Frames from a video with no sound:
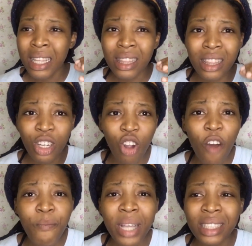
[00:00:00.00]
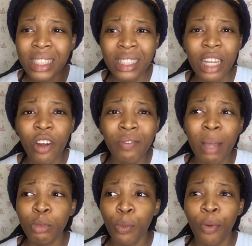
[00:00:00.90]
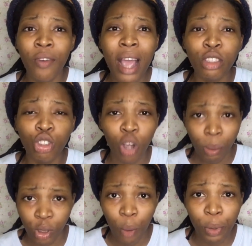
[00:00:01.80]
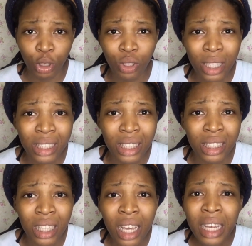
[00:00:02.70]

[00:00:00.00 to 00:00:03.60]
The government, instead of them to provide jobs, opportunities,